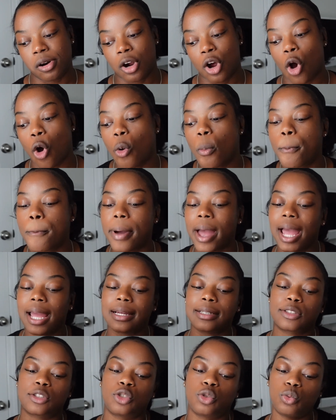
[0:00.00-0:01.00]
Go
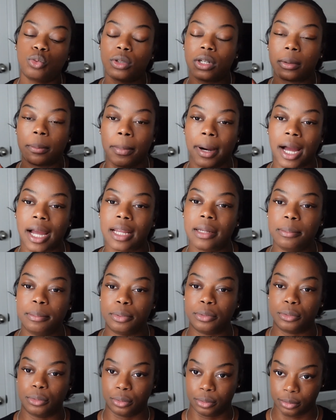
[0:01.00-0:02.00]
back to the
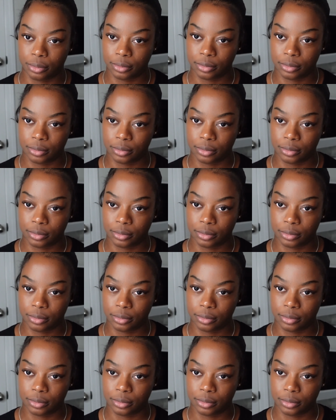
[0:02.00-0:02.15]
Bible.